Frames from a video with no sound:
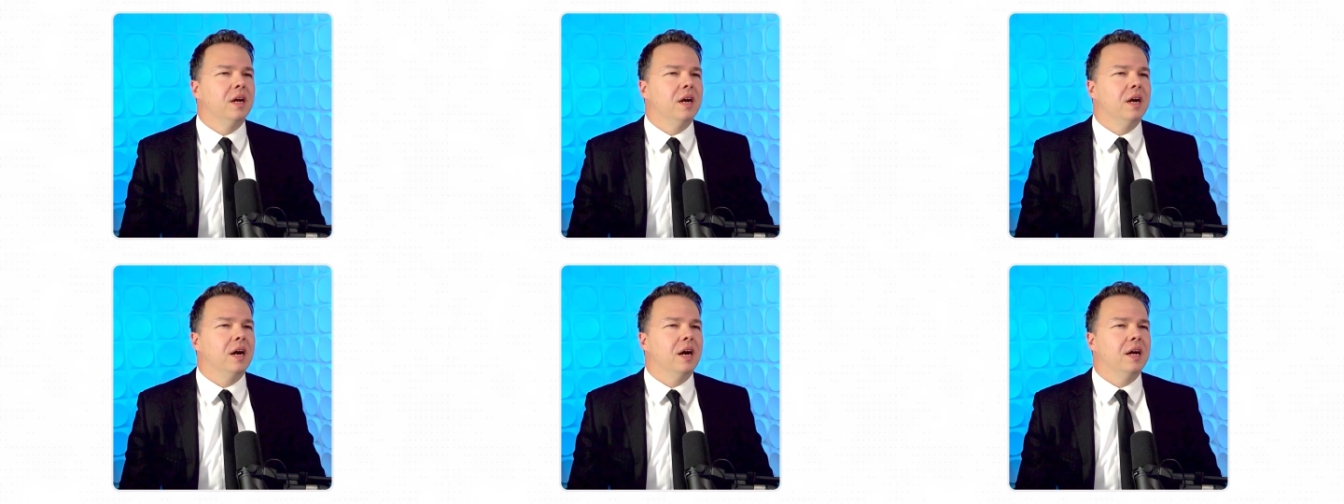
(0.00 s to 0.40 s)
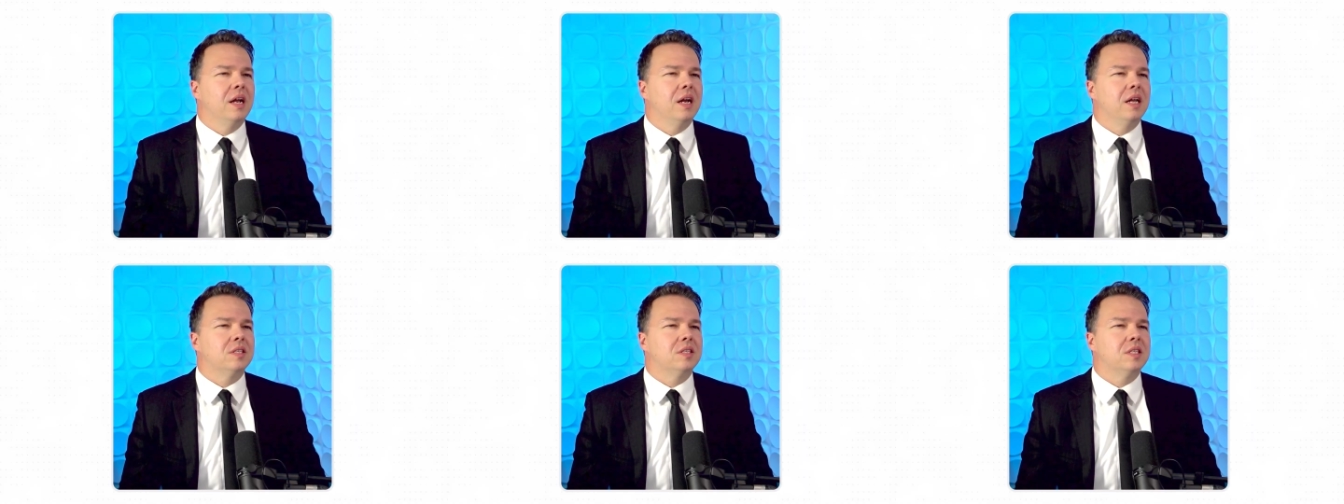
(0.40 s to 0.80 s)
Now
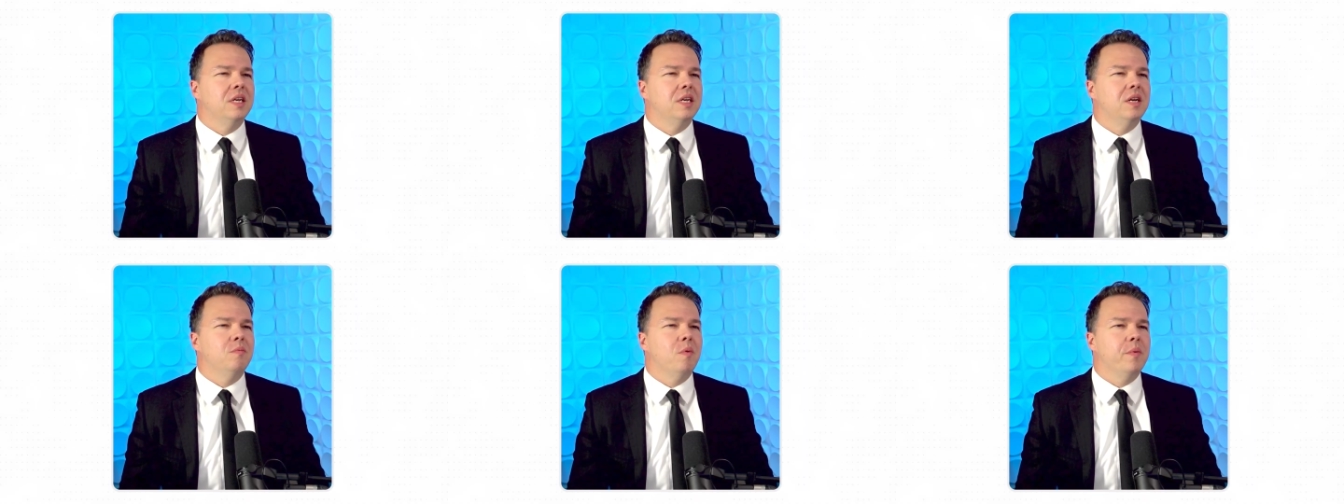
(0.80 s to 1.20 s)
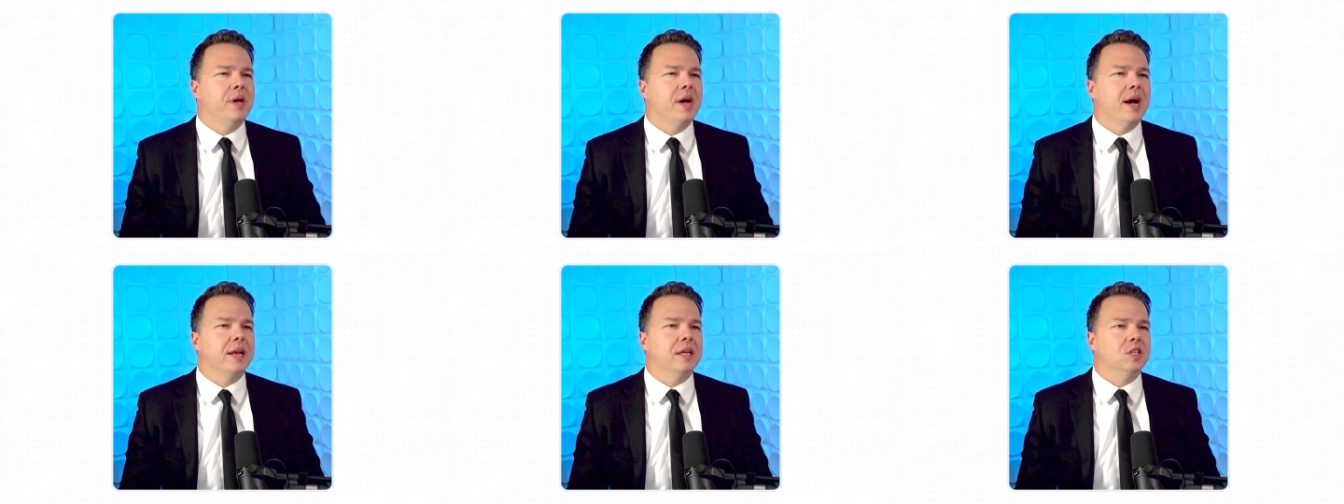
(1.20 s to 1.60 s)
let's see what we
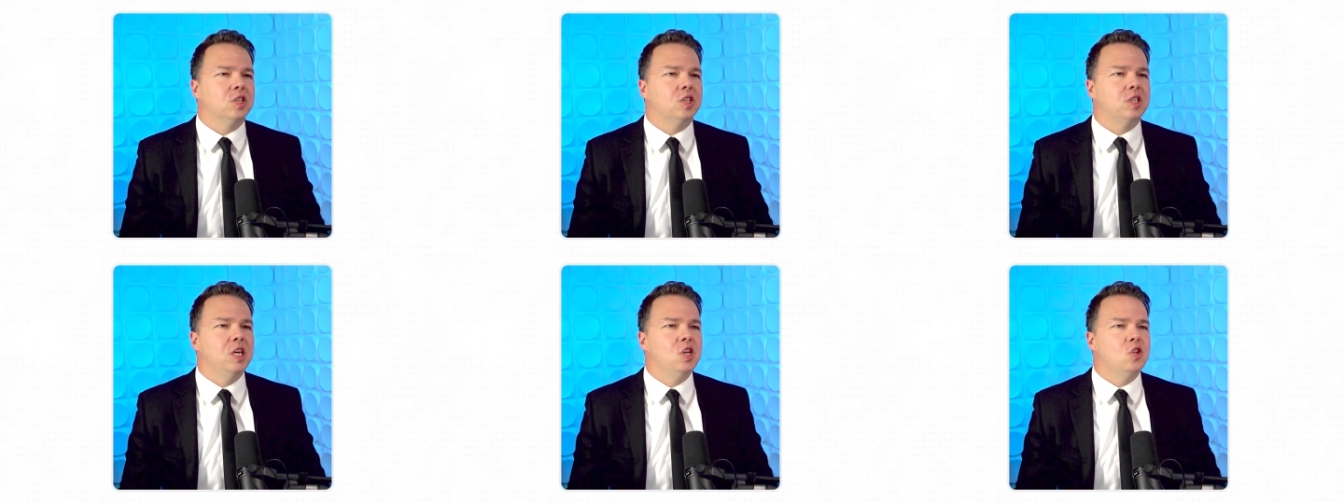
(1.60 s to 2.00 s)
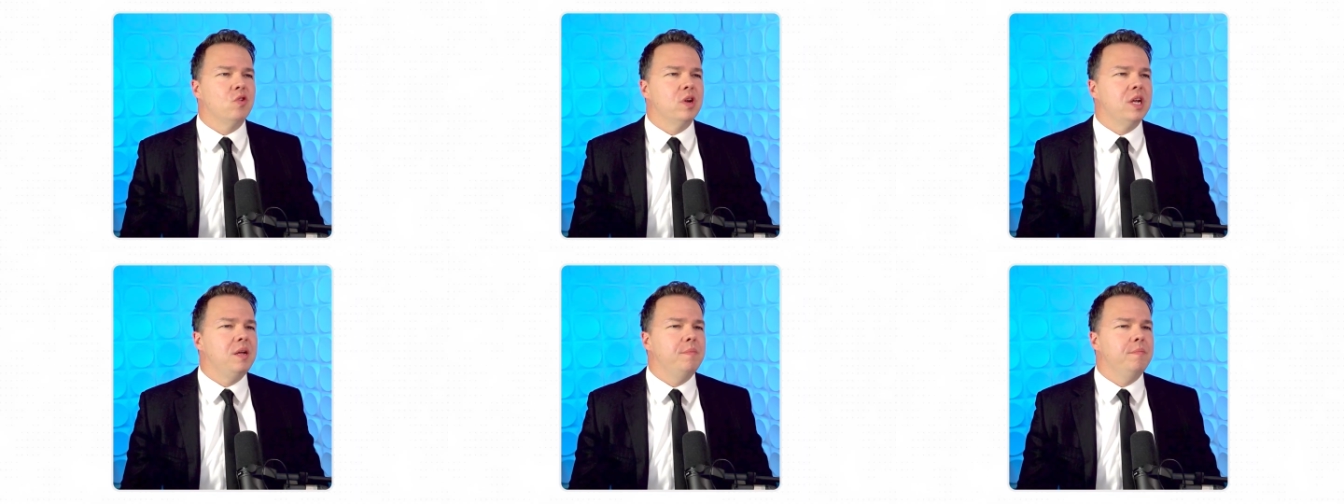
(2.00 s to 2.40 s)
got in
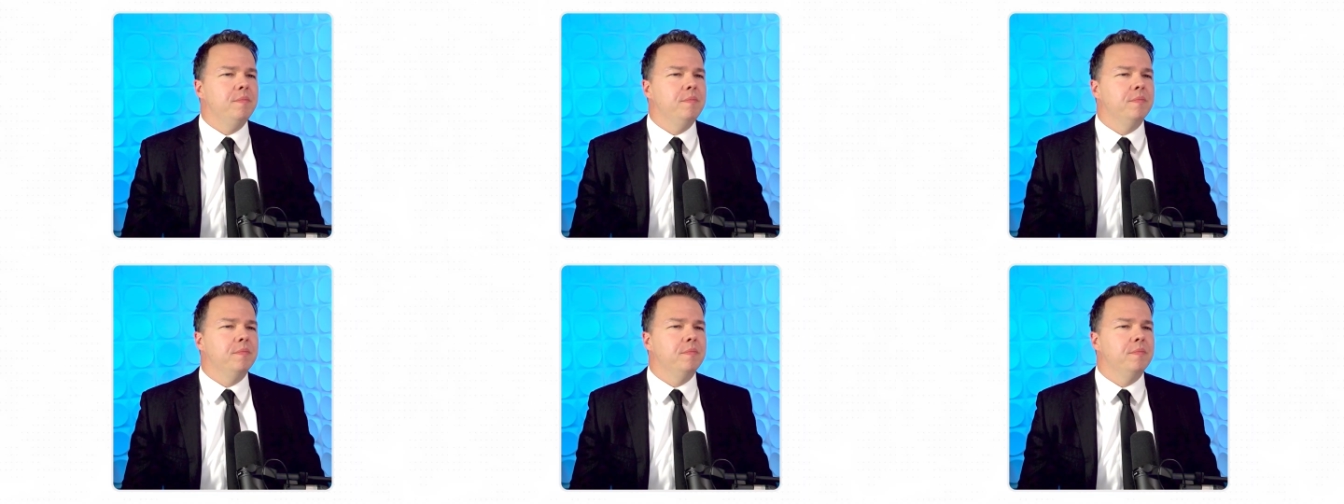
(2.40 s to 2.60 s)
Seedream.